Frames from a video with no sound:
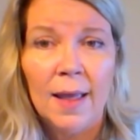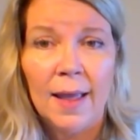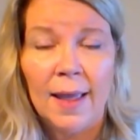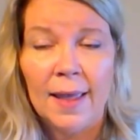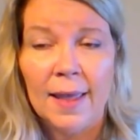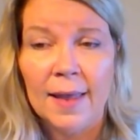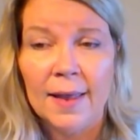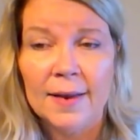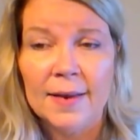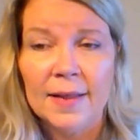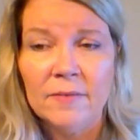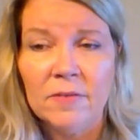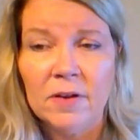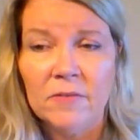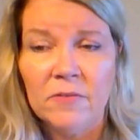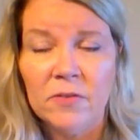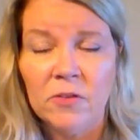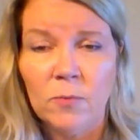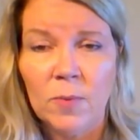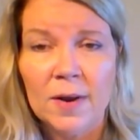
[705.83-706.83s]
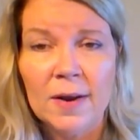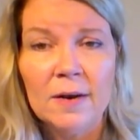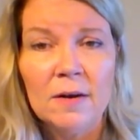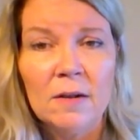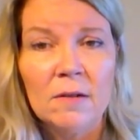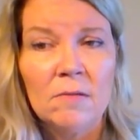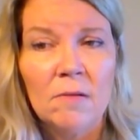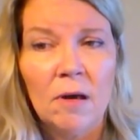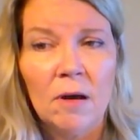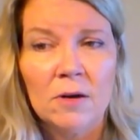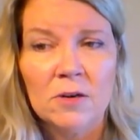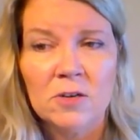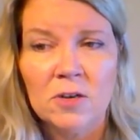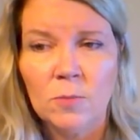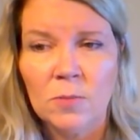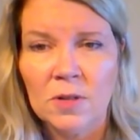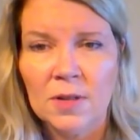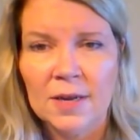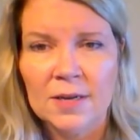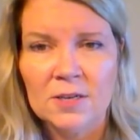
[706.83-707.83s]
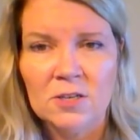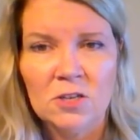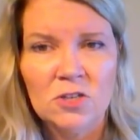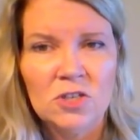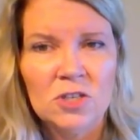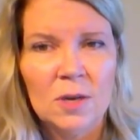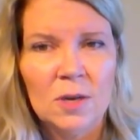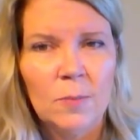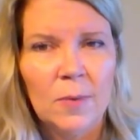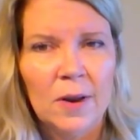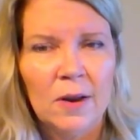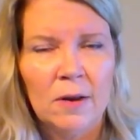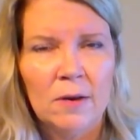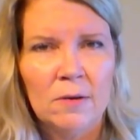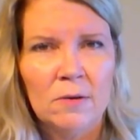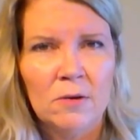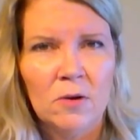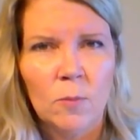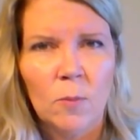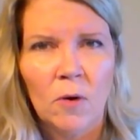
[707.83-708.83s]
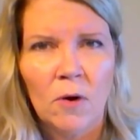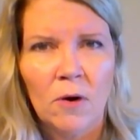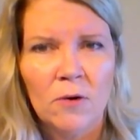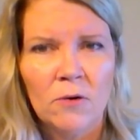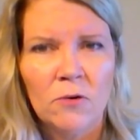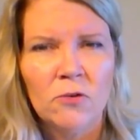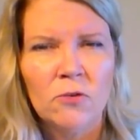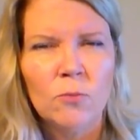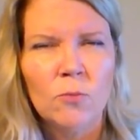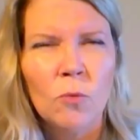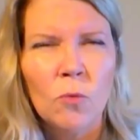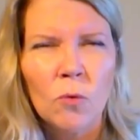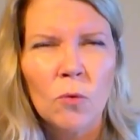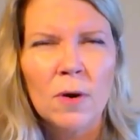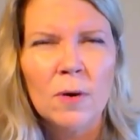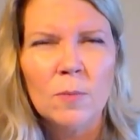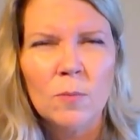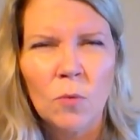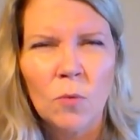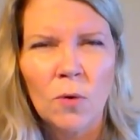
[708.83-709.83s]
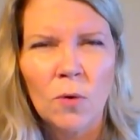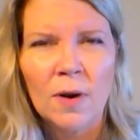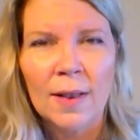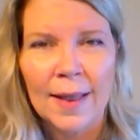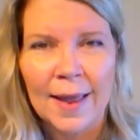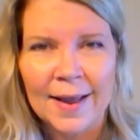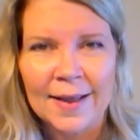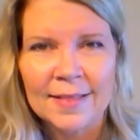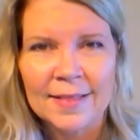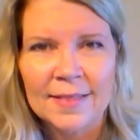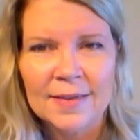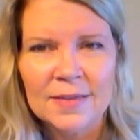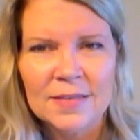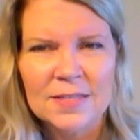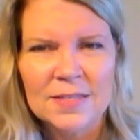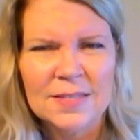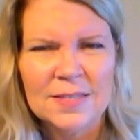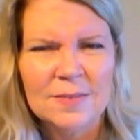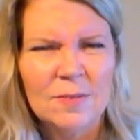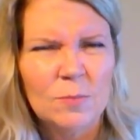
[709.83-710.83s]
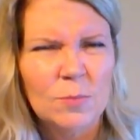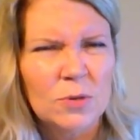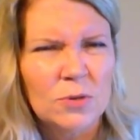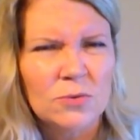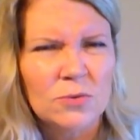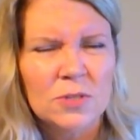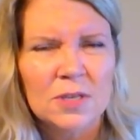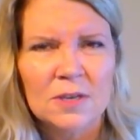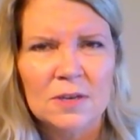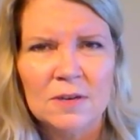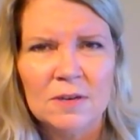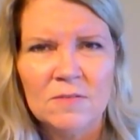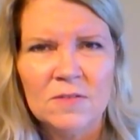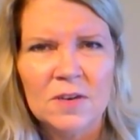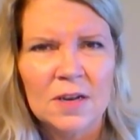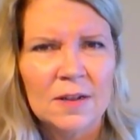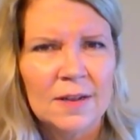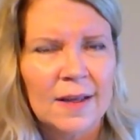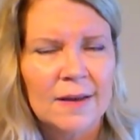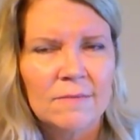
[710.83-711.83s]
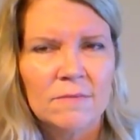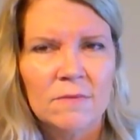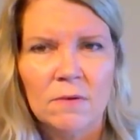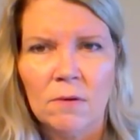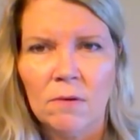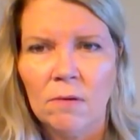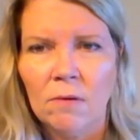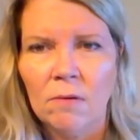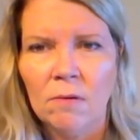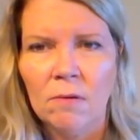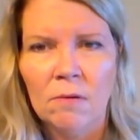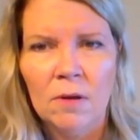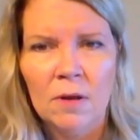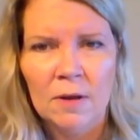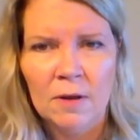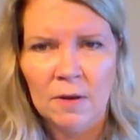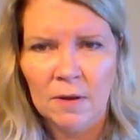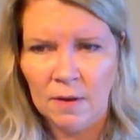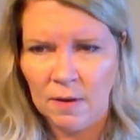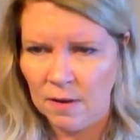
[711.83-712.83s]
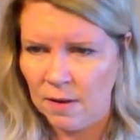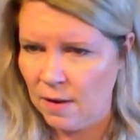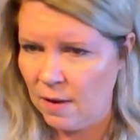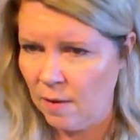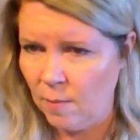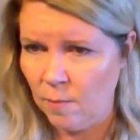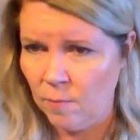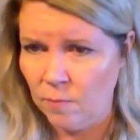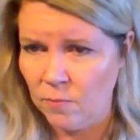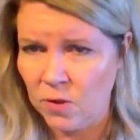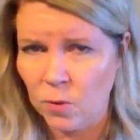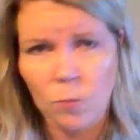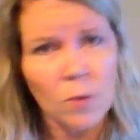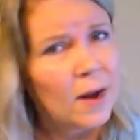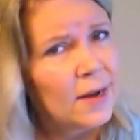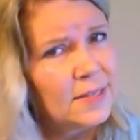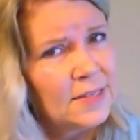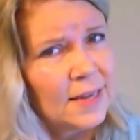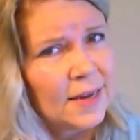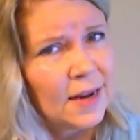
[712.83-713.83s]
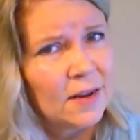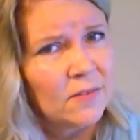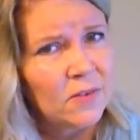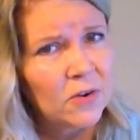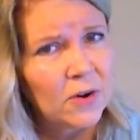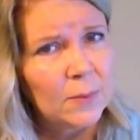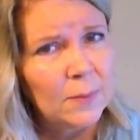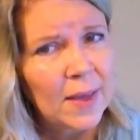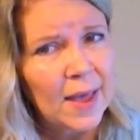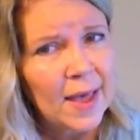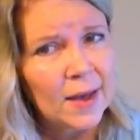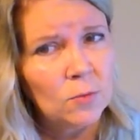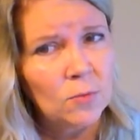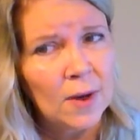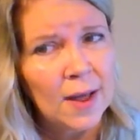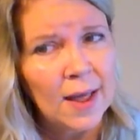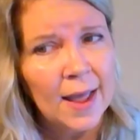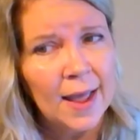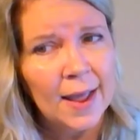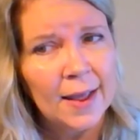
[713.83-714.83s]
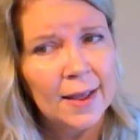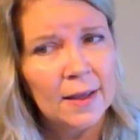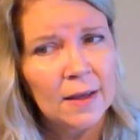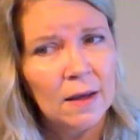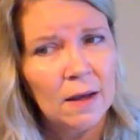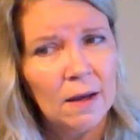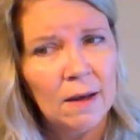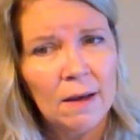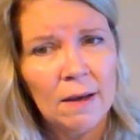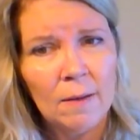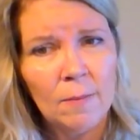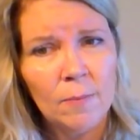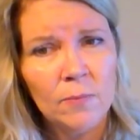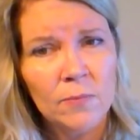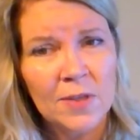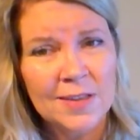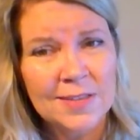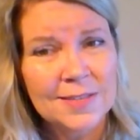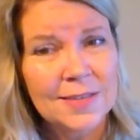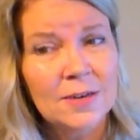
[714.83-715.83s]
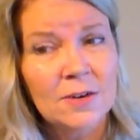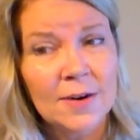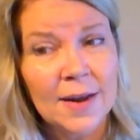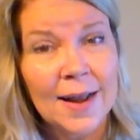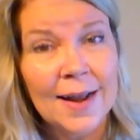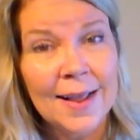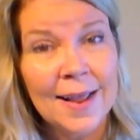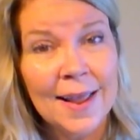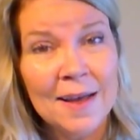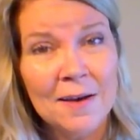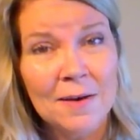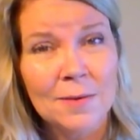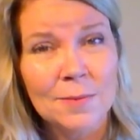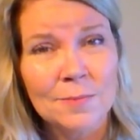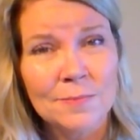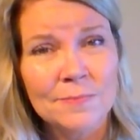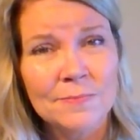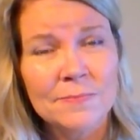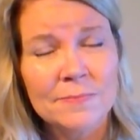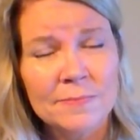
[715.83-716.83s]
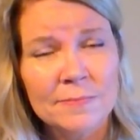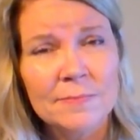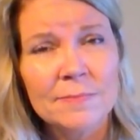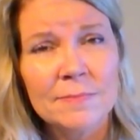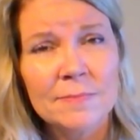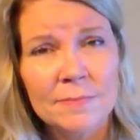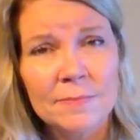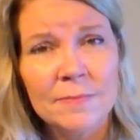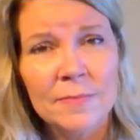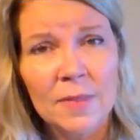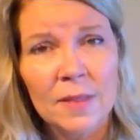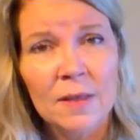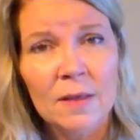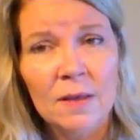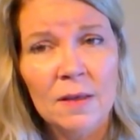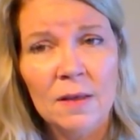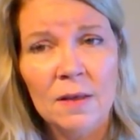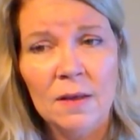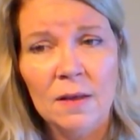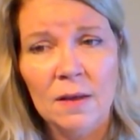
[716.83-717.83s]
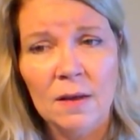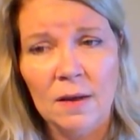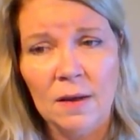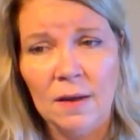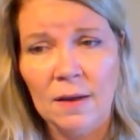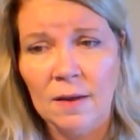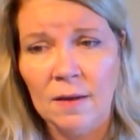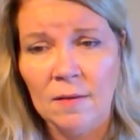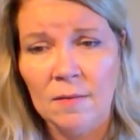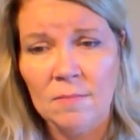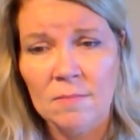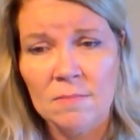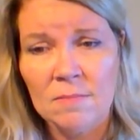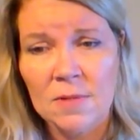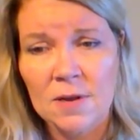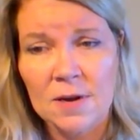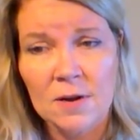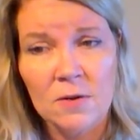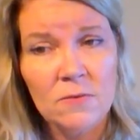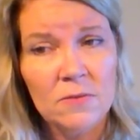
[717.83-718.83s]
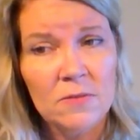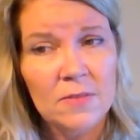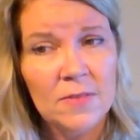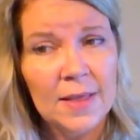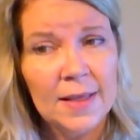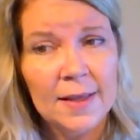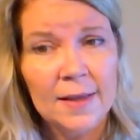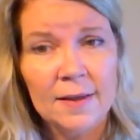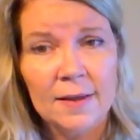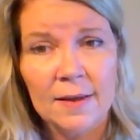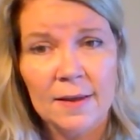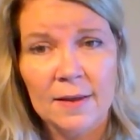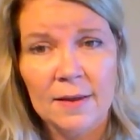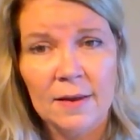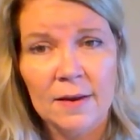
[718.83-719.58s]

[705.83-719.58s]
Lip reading: And even if you've been in a long-term relationship and your partner is more and more like this, abusive, neglectful, surprising in a very bad way, consider getting out. I don't think,